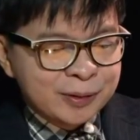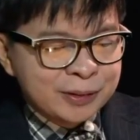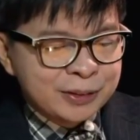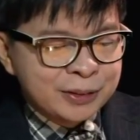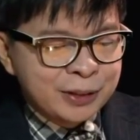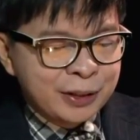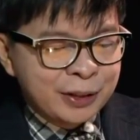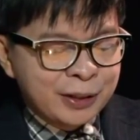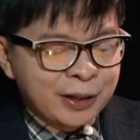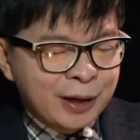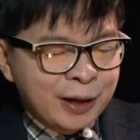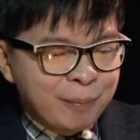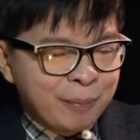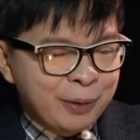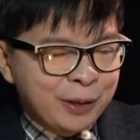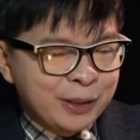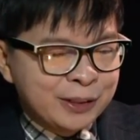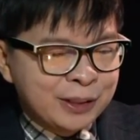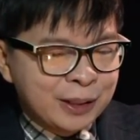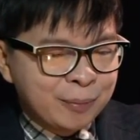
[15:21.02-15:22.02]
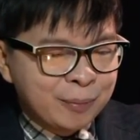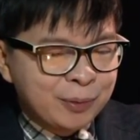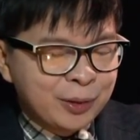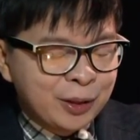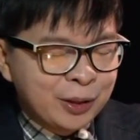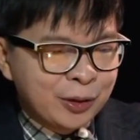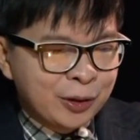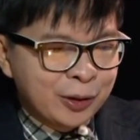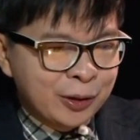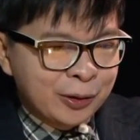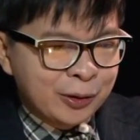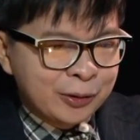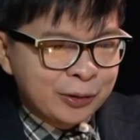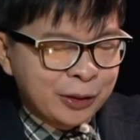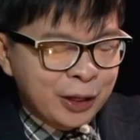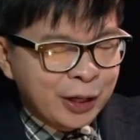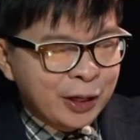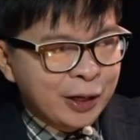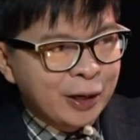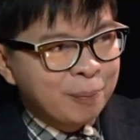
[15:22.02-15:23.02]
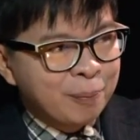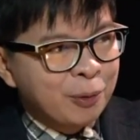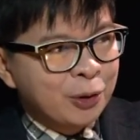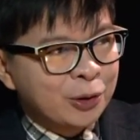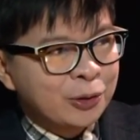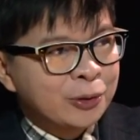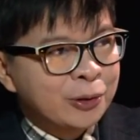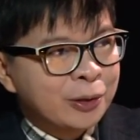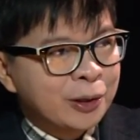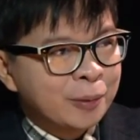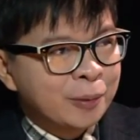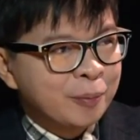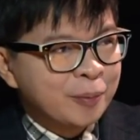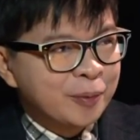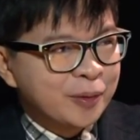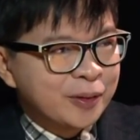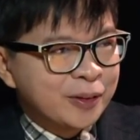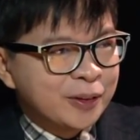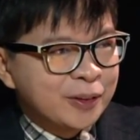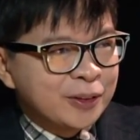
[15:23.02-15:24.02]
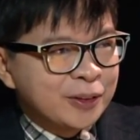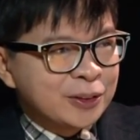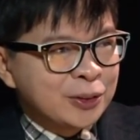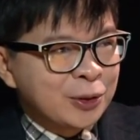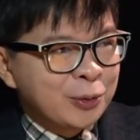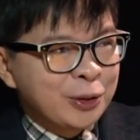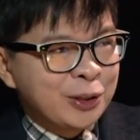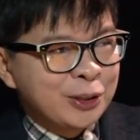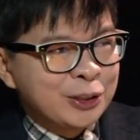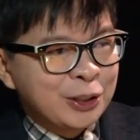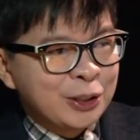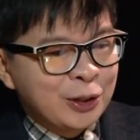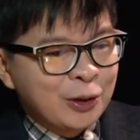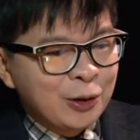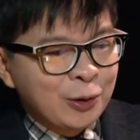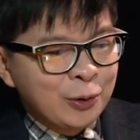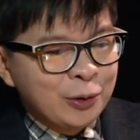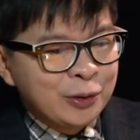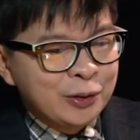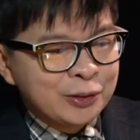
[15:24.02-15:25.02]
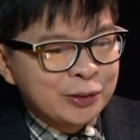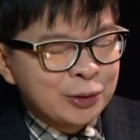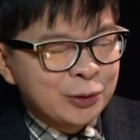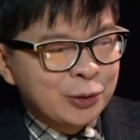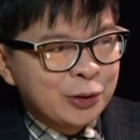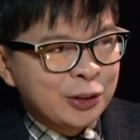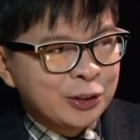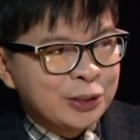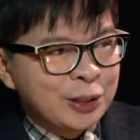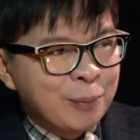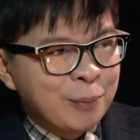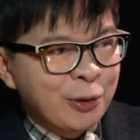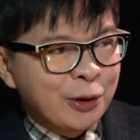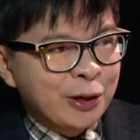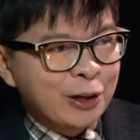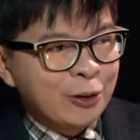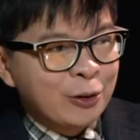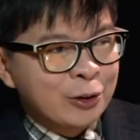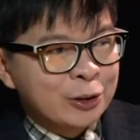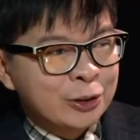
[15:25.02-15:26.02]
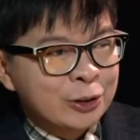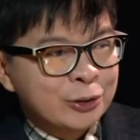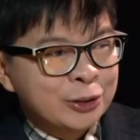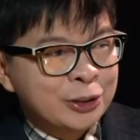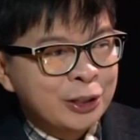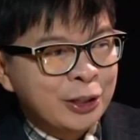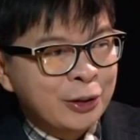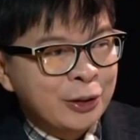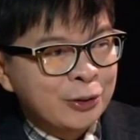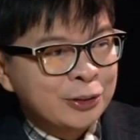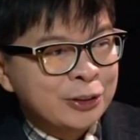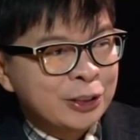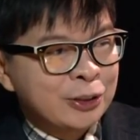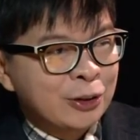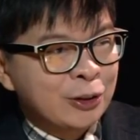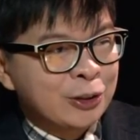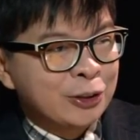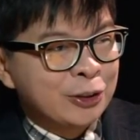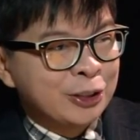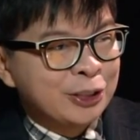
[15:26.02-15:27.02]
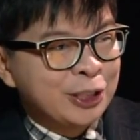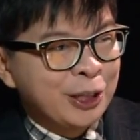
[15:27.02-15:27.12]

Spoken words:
say, copying something or taking a photograph. So when you say clone, so it is immoral also to Xerox. That's also the